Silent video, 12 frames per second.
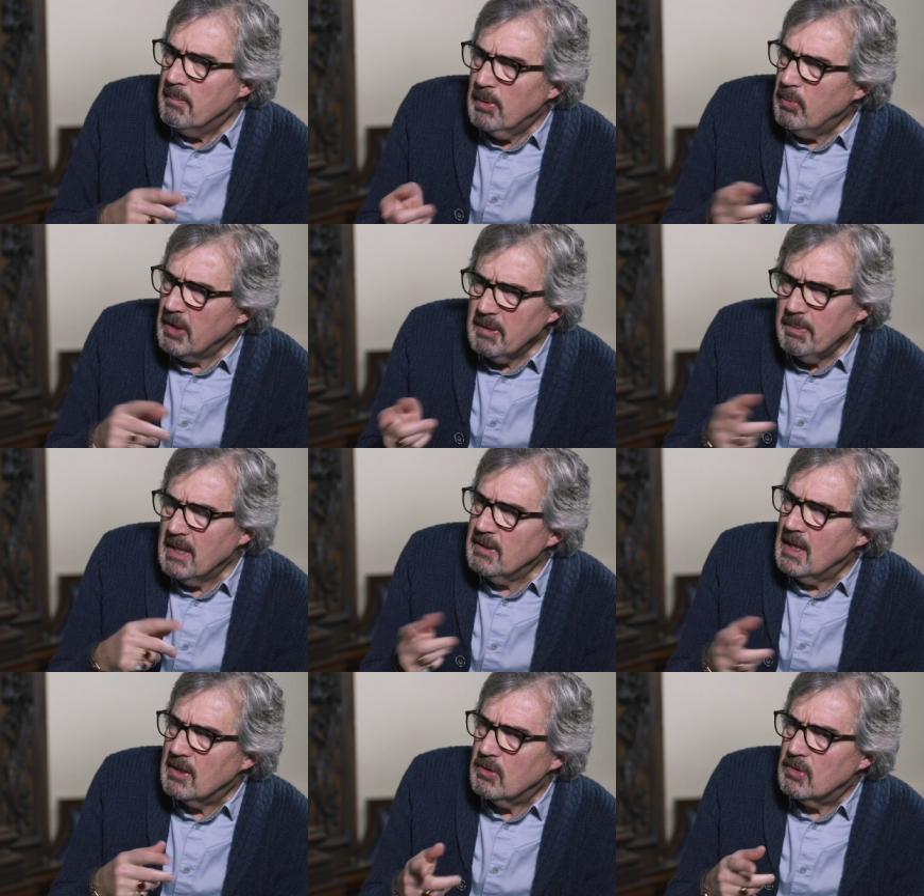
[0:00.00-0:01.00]
But what about
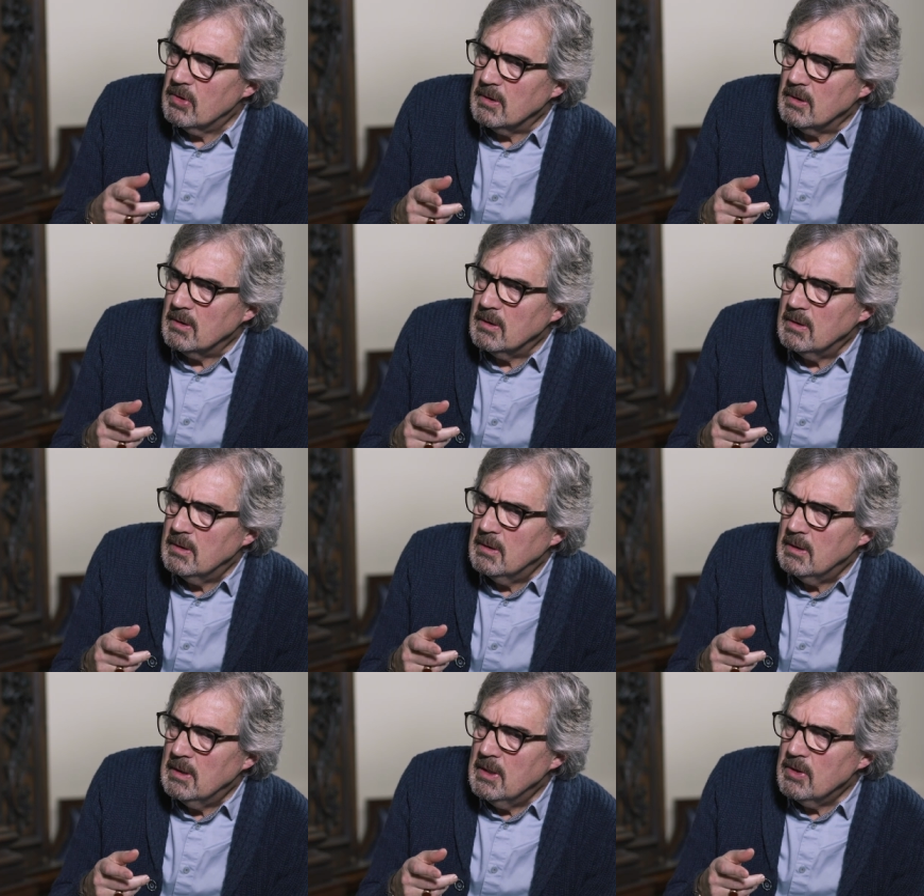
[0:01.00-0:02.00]
that oral?
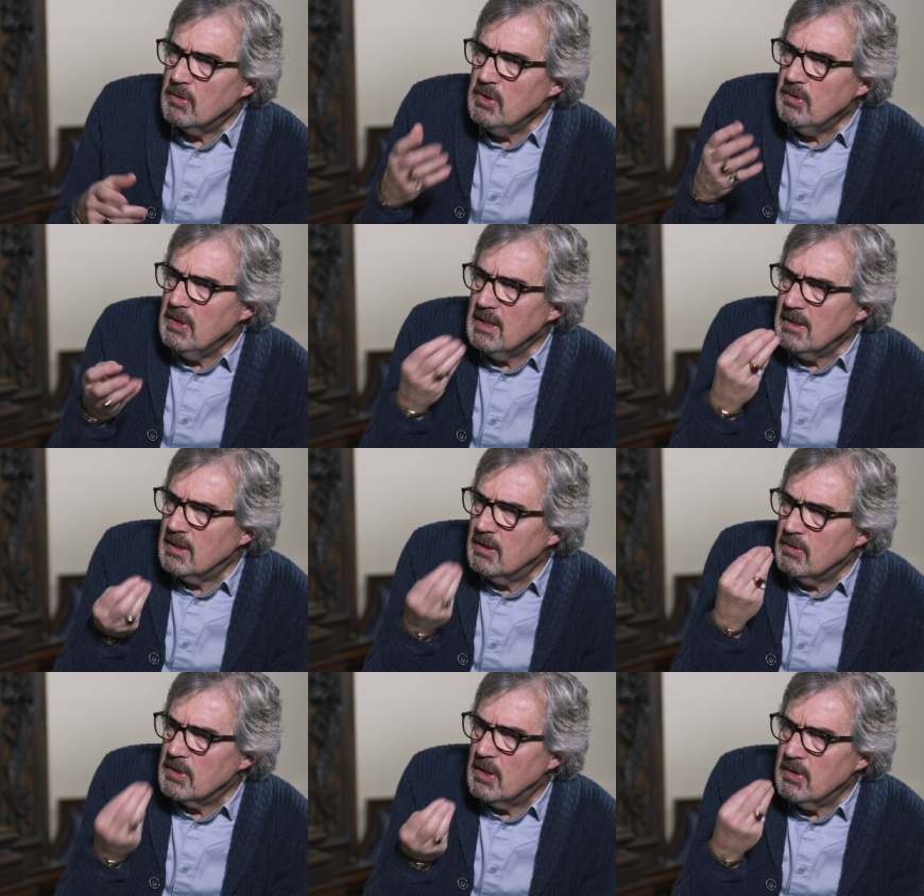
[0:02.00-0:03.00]
Don't you think that
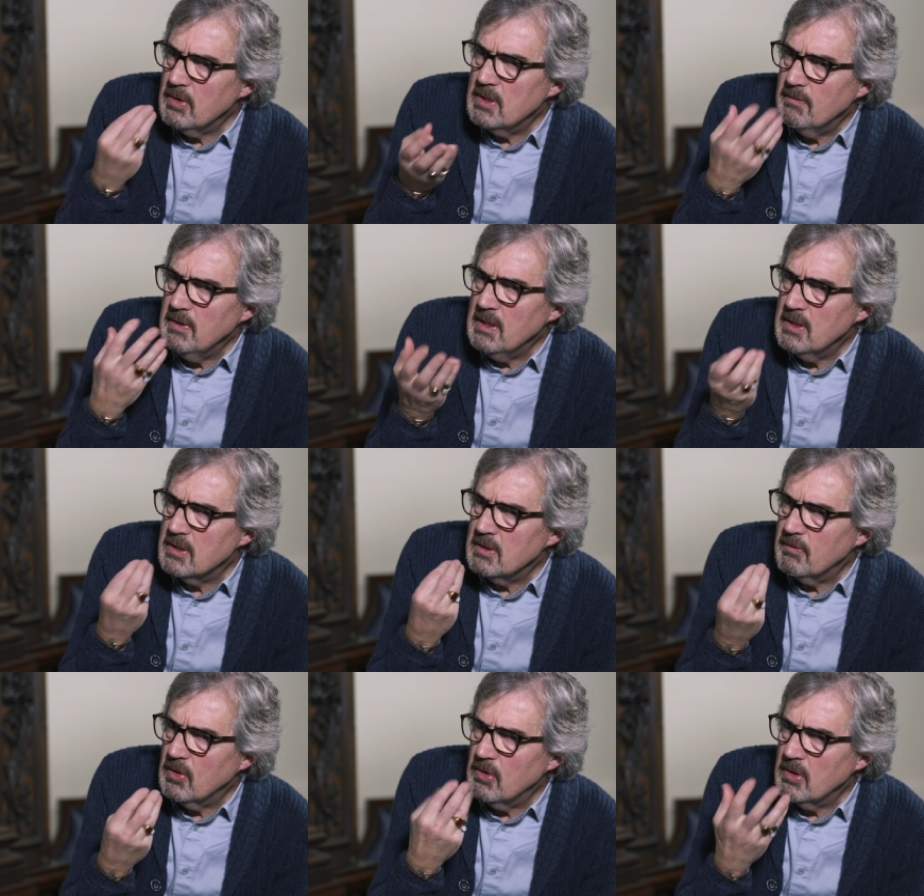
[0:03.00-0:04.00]
those hundreds of years
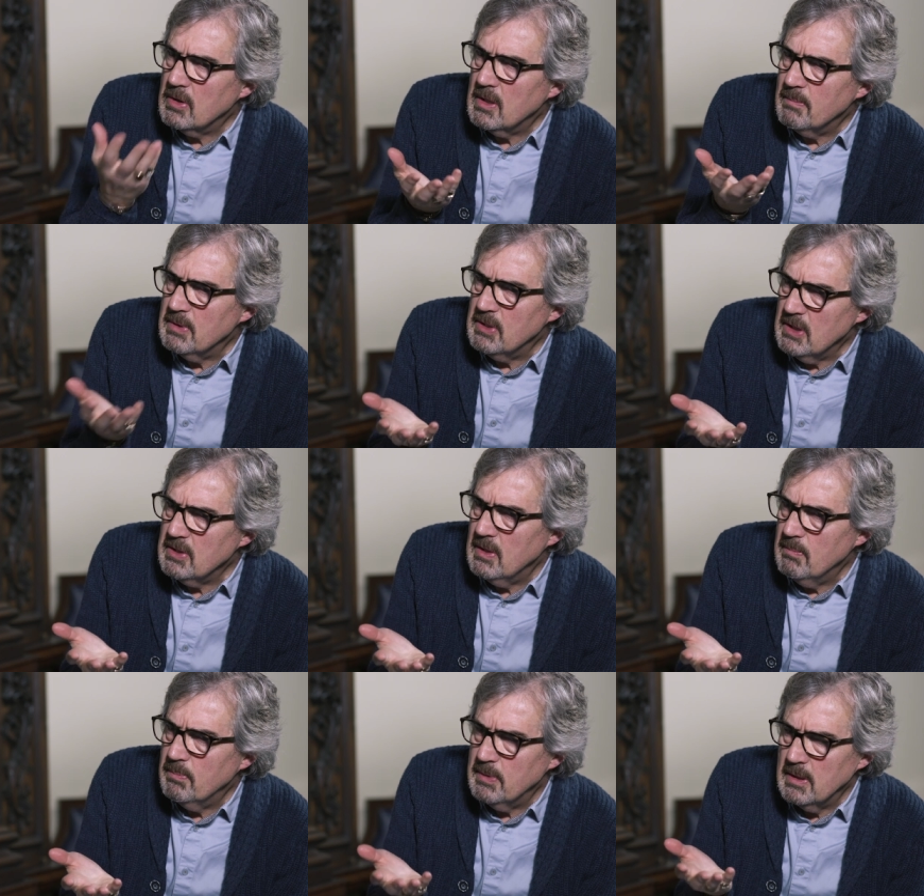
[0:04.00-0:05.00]
of oral composition,
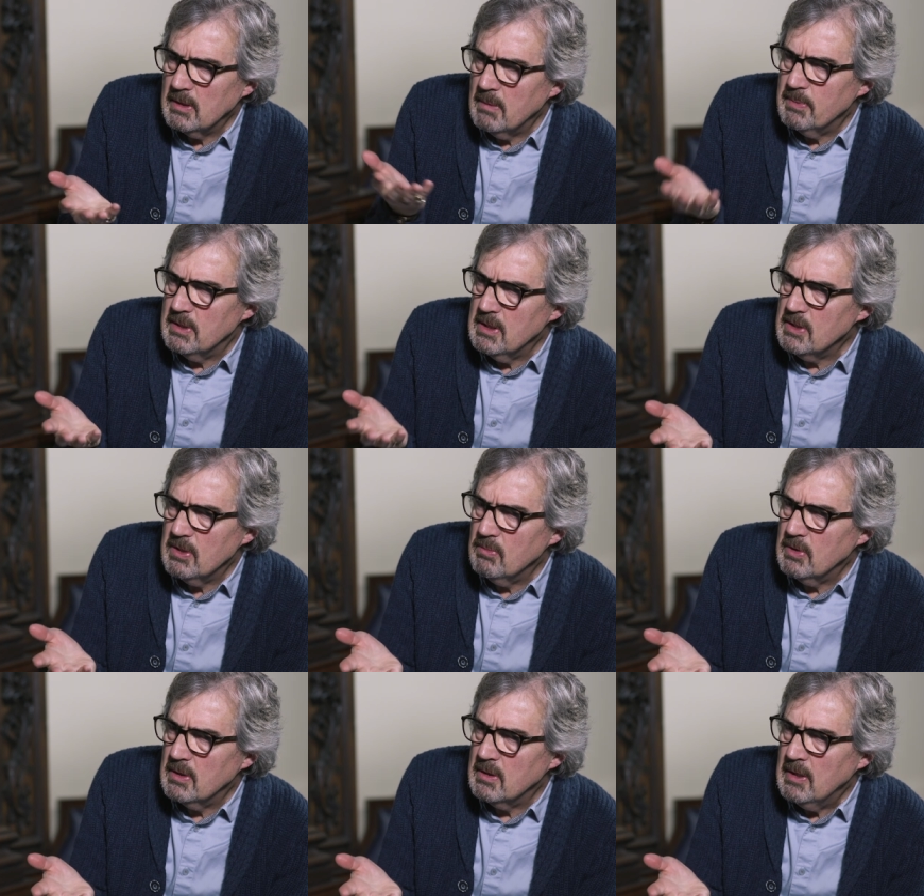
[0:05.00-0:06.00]
composition
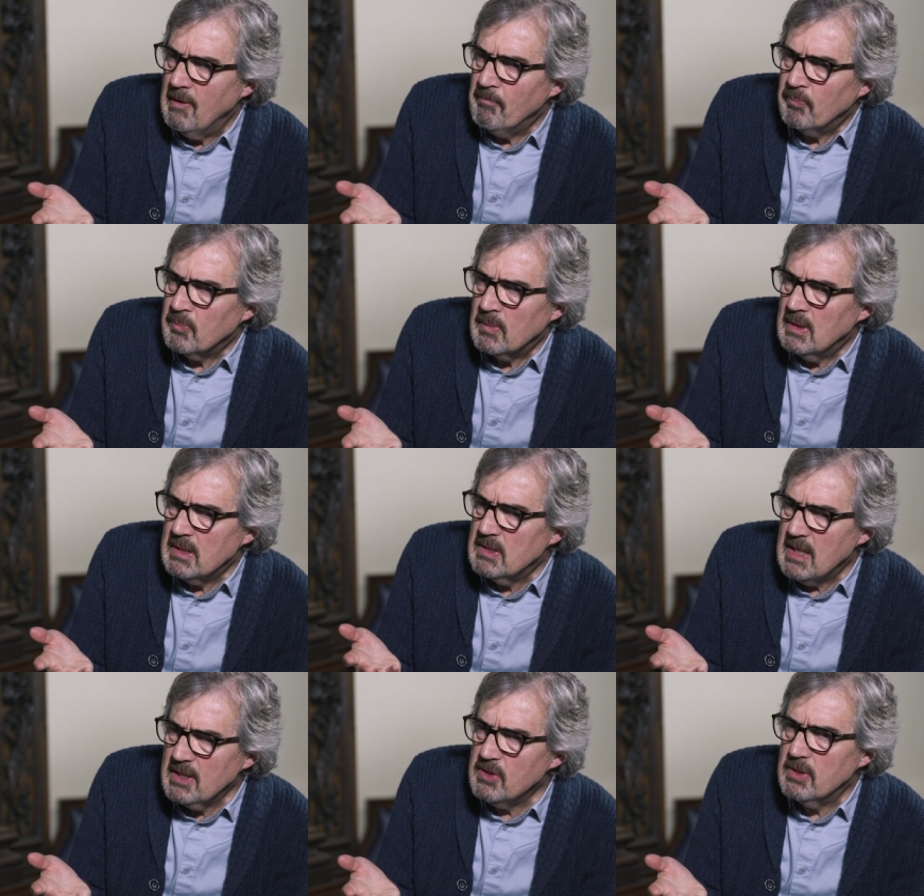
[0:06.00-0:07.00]
were
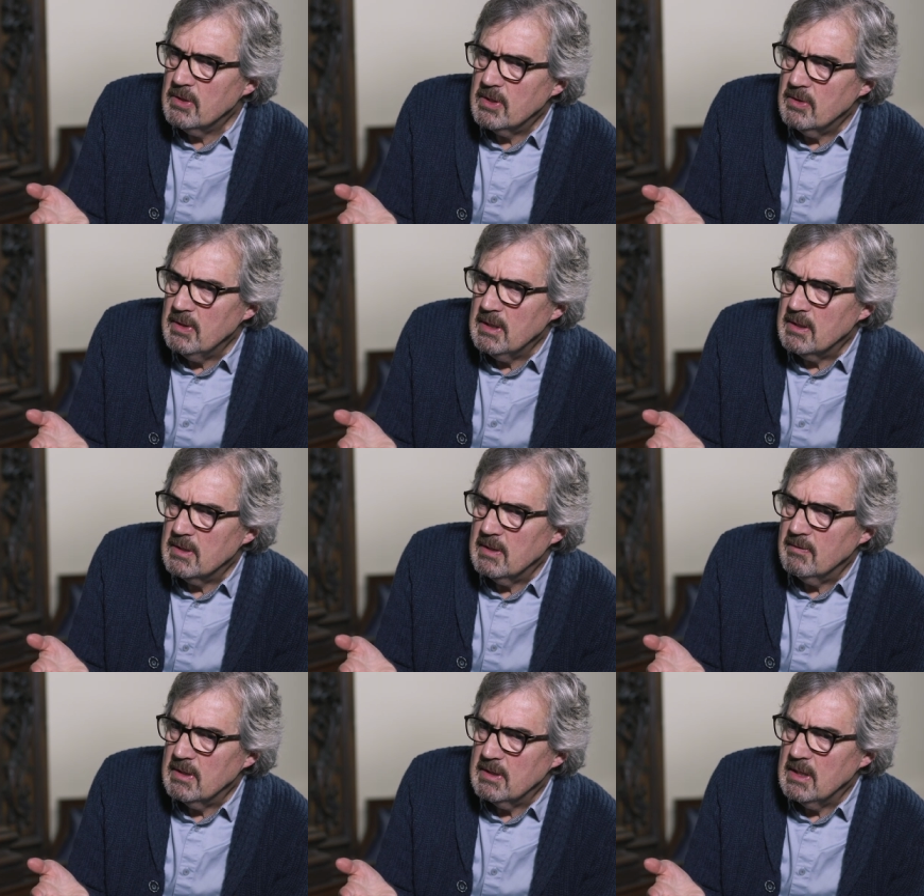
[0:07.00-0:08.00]
essential to Greek
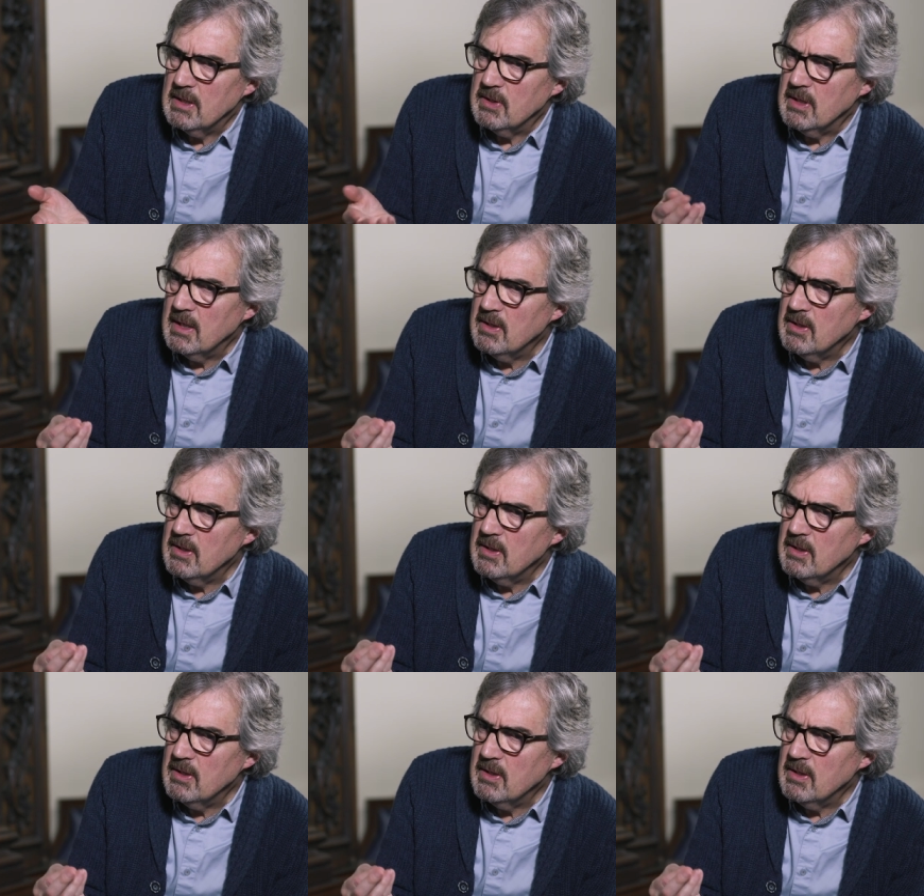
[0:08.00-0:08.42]
civilization